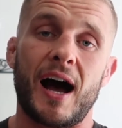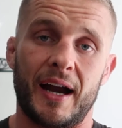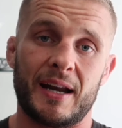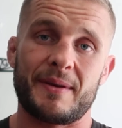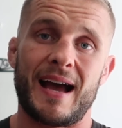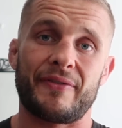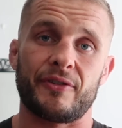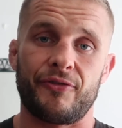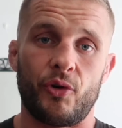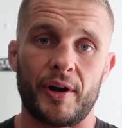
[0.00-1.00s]
I'm going to be
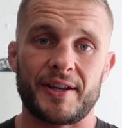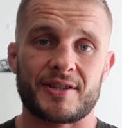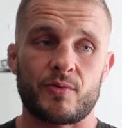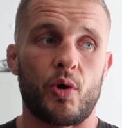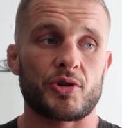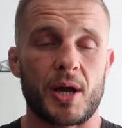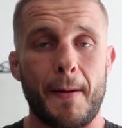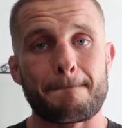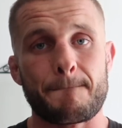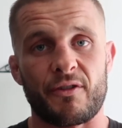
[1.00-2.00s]
having four liters of
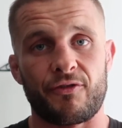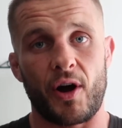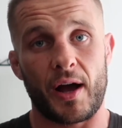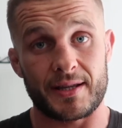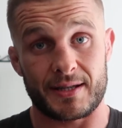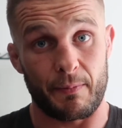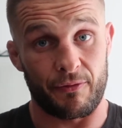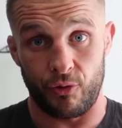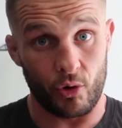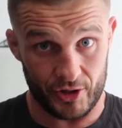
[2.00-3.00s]
water before uh, I,
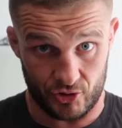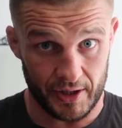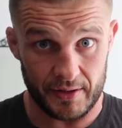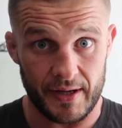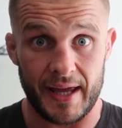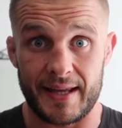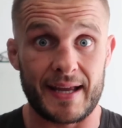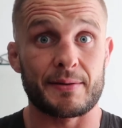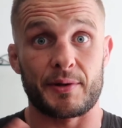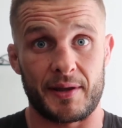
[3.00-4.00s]
before I train,
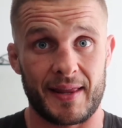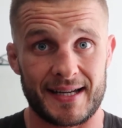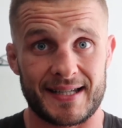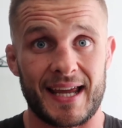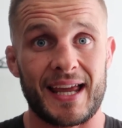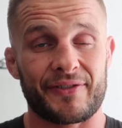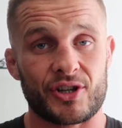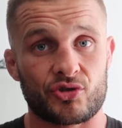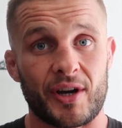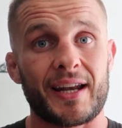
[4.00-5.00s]
is within that day. If I
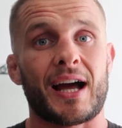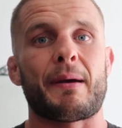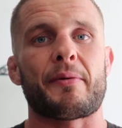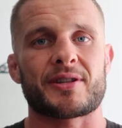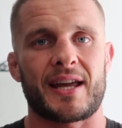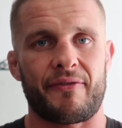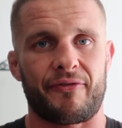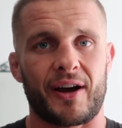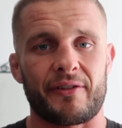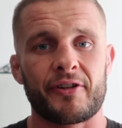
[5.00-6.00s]
train, I'm aiming to hit
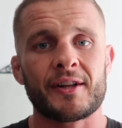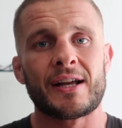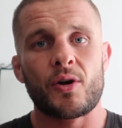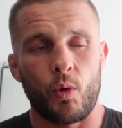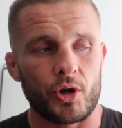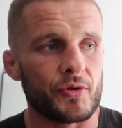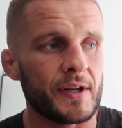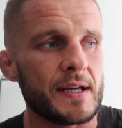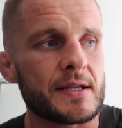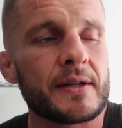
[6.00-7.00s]
five. What you
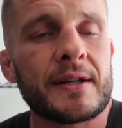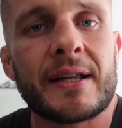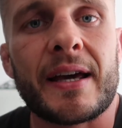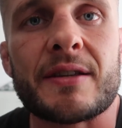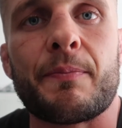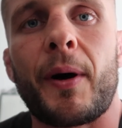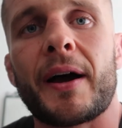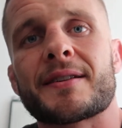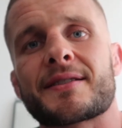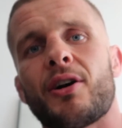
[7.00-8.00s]
need is
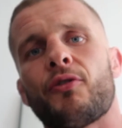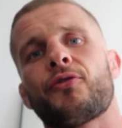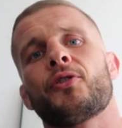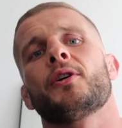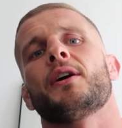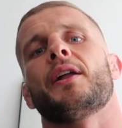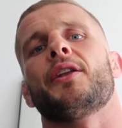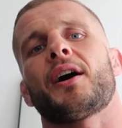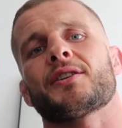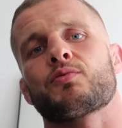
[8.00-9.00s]
buy yourself a
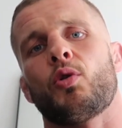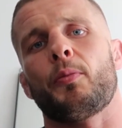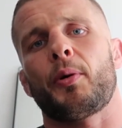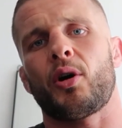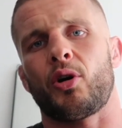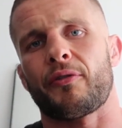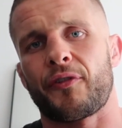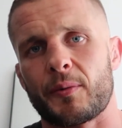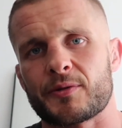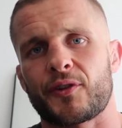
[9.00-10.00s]
nice water bottle. I've got a
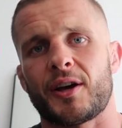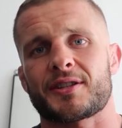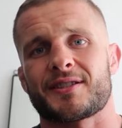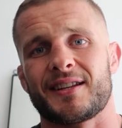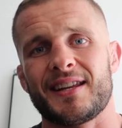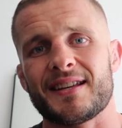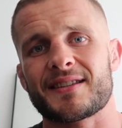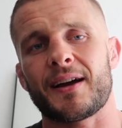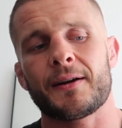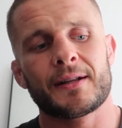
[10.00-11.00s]
thermos flask, it's a
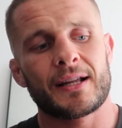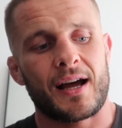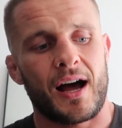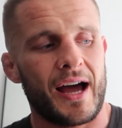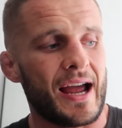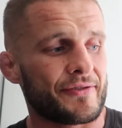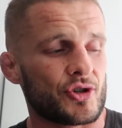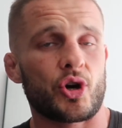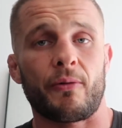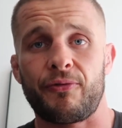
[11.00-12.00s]
liter. I have to
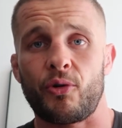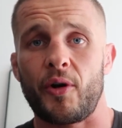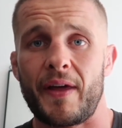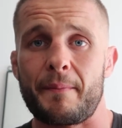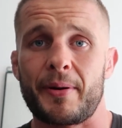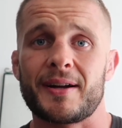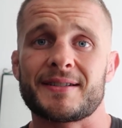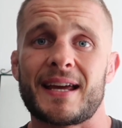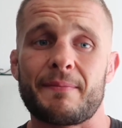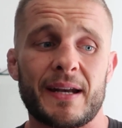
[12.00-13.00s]
chop four of them per
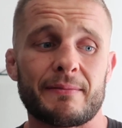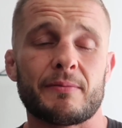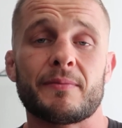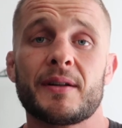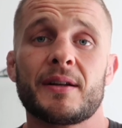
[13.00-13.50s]
day minimum.